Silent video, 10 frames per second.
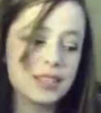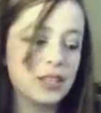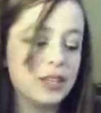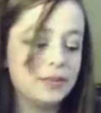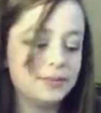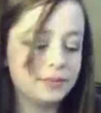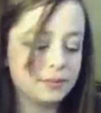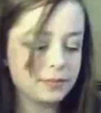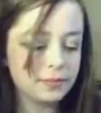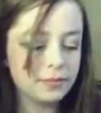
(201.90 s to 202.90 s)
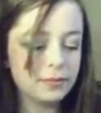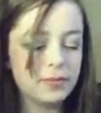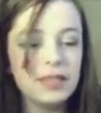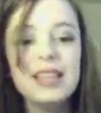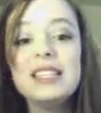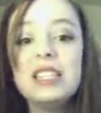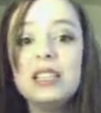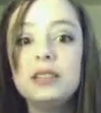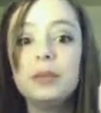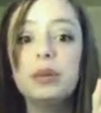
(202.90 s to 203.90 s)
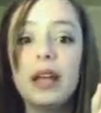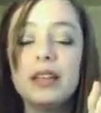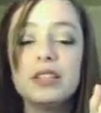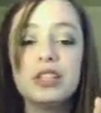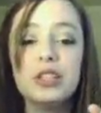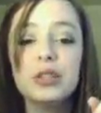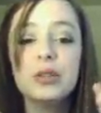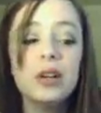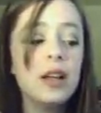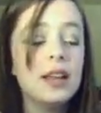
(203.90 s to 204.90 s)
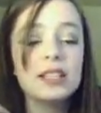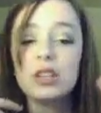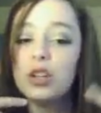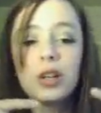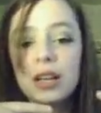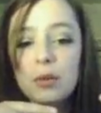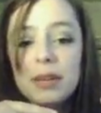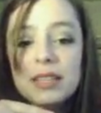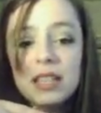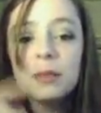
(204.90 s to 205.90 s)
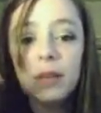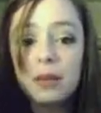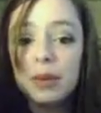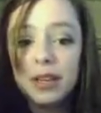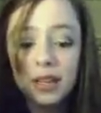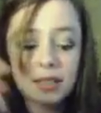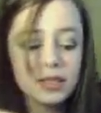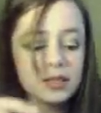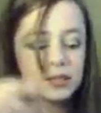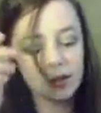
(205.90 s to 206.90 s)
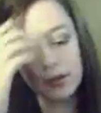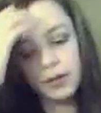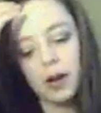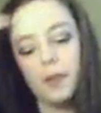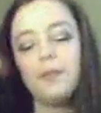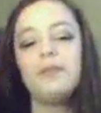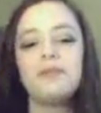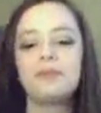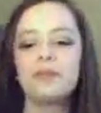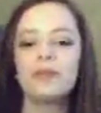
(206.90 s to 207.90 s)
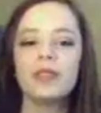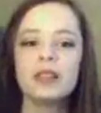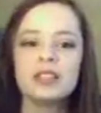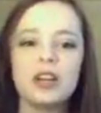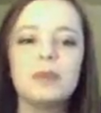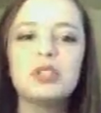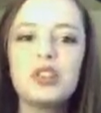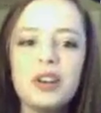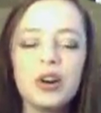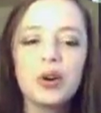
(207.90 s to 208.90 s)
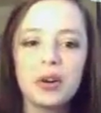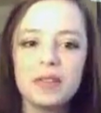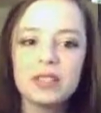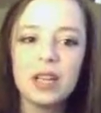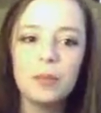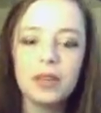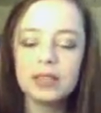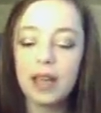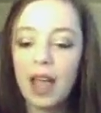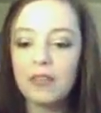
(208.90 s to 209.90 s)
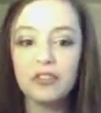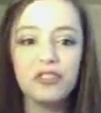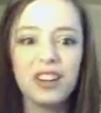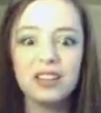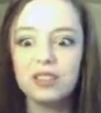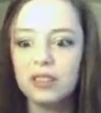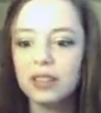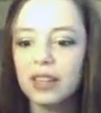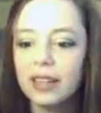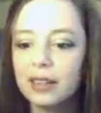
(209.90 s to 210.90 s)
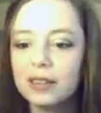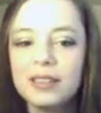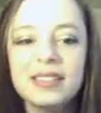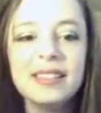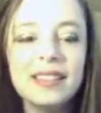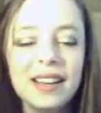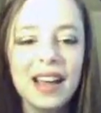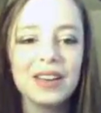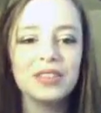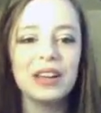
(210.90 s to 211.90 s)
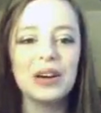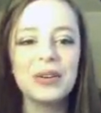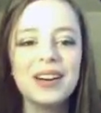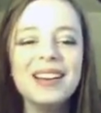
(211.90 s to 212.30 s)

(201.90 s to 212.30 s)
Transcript: good. Easy to blend, too. It doesn't look like it would be easy to blend, but it is. So, um, sorry, I'm just trying to hurry this up because I have final in, like, half an hour.